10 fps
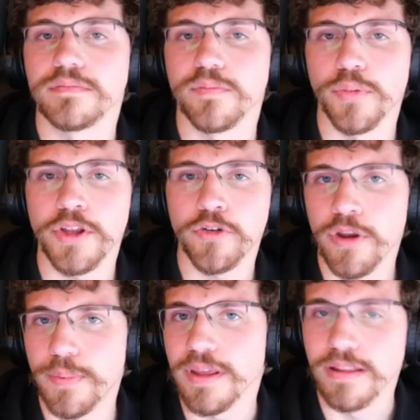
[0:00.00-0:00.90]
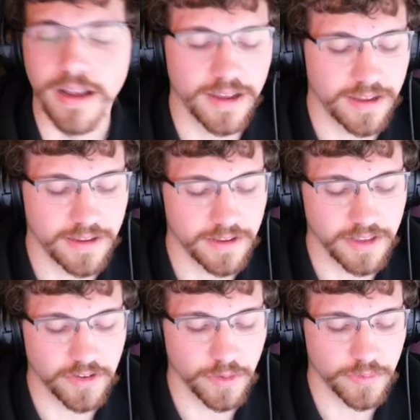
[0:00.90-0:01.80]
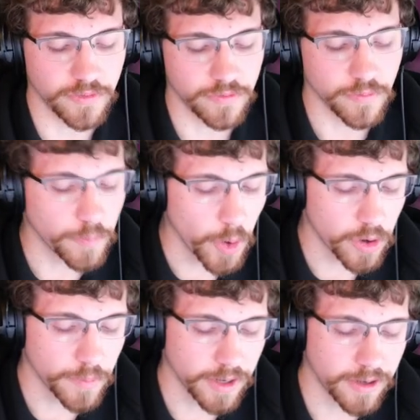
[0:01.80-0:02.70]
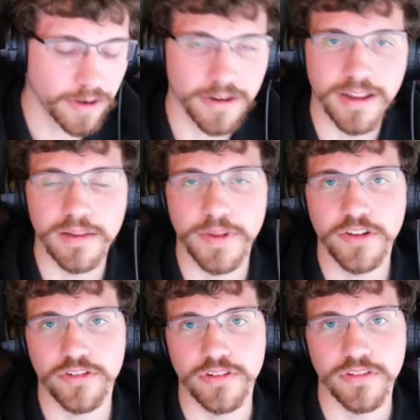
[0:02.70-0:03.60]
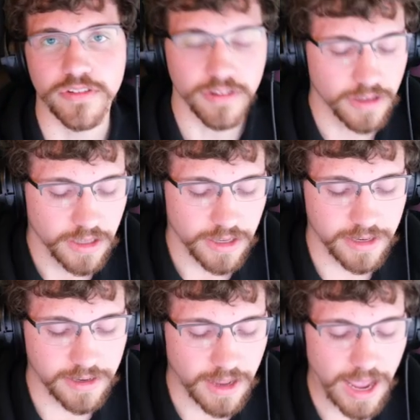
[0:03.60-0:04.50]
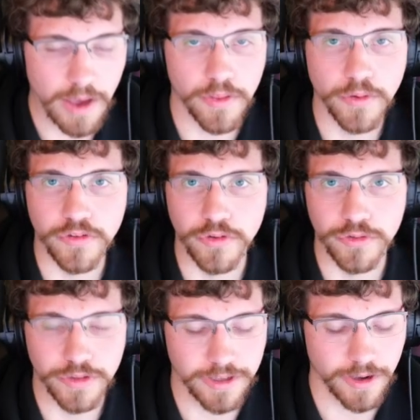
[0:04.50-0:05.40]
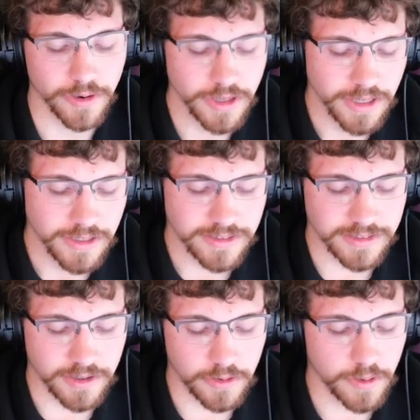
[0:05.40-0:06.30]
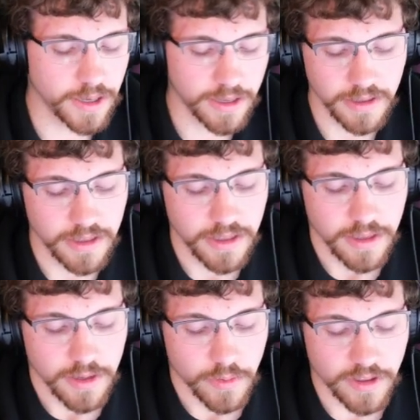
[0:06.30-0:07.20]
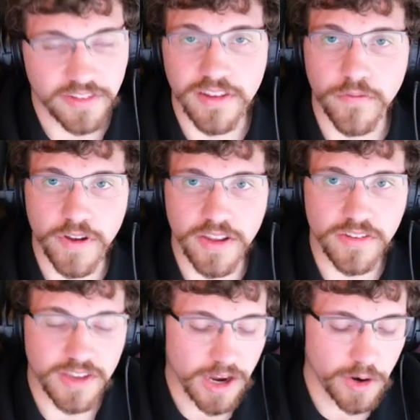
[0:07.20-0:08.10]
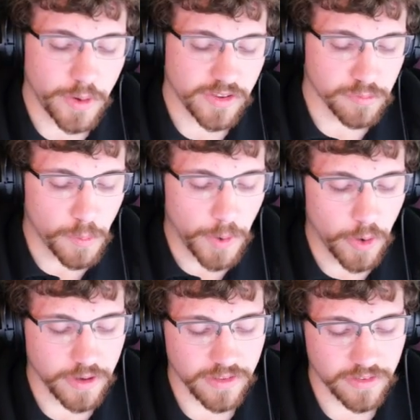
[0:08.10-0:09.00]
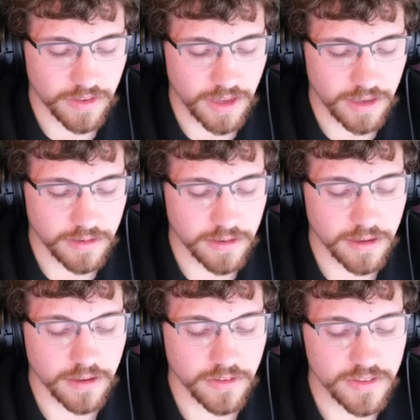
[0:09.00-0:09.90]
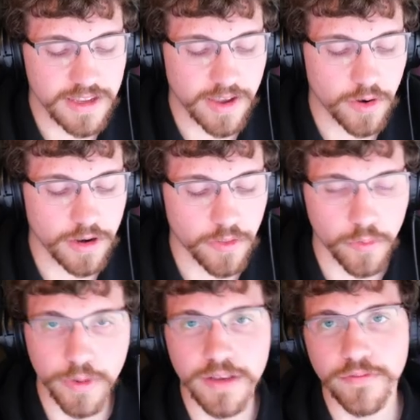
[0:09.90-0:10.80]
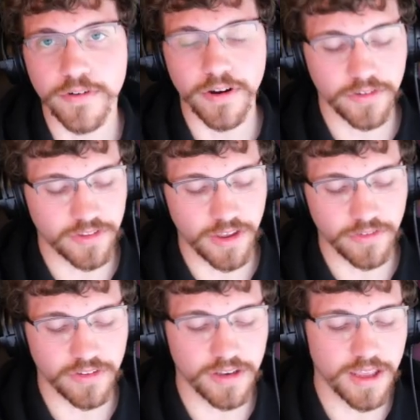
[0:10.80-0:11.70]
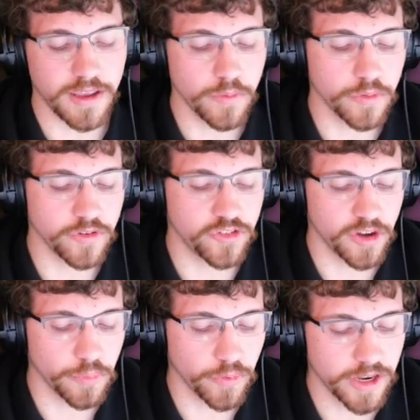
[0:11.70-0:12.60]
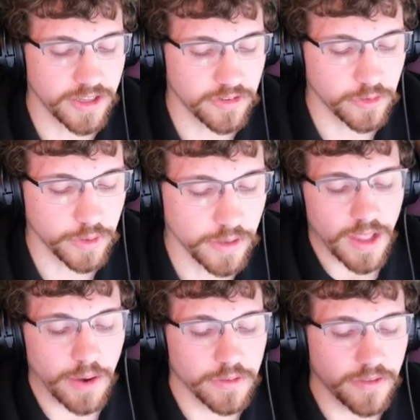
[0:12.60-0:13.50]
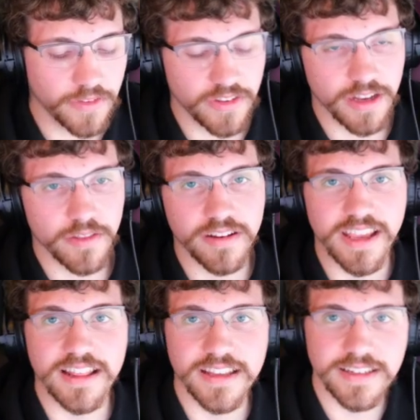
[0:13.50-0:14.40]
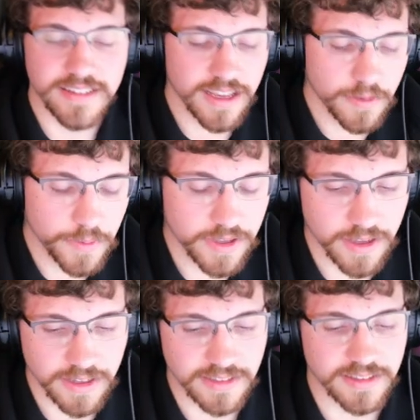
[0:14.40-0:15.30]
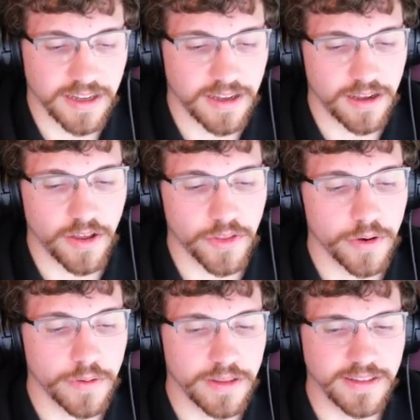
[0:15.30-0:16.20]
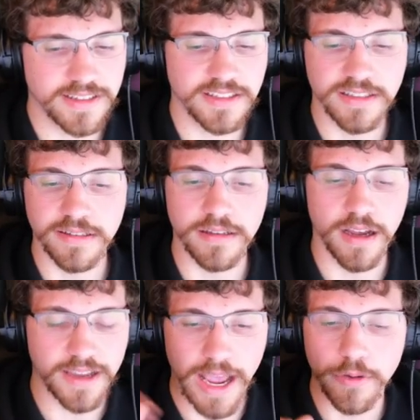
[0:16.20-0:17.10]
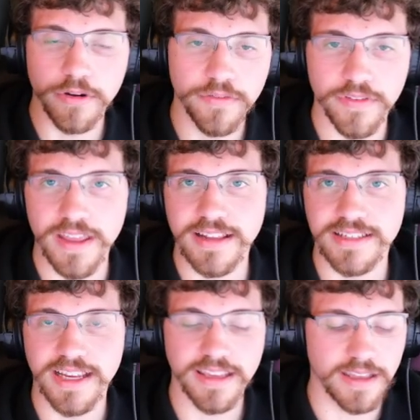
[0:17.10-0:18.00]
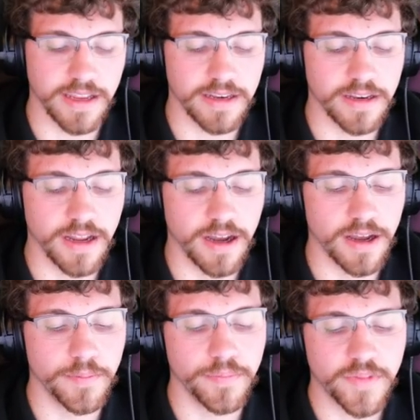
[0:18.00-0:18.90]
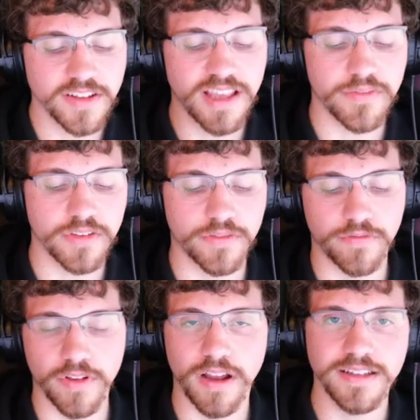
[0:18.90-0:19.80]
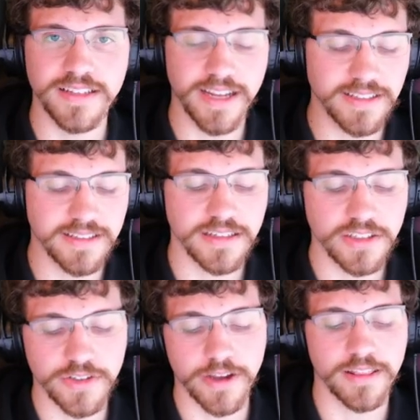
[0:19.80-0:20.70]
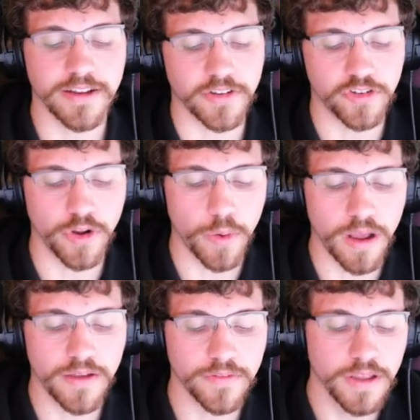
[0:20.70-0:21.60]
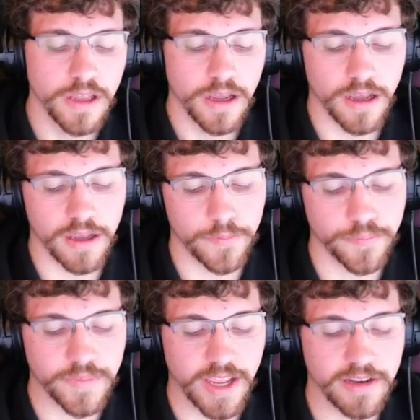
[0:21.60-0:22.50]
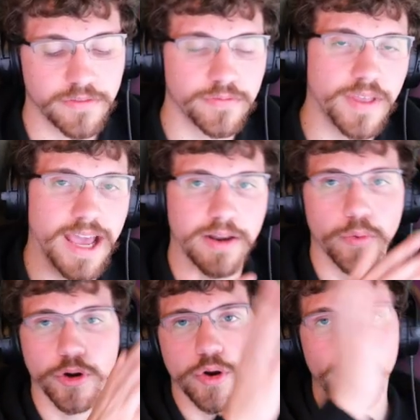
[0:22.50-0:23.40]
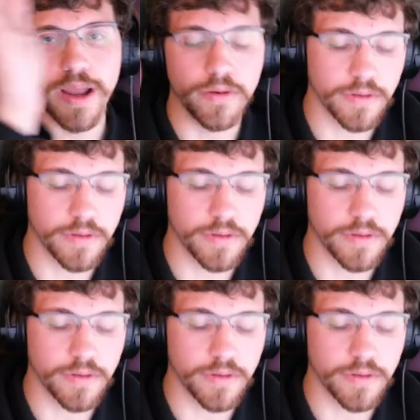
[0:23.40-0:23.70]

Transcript: pretty creepy in terms of Pokemon card animations and how those usually go. So let's see if we can scare away some opponents and sneak out another win for ourselves today. We'll jump right into it. I would love to see another Gallade deck because although this is a counter for that deck, it does have its flaws against it, so I'd like to show off kind of how to work around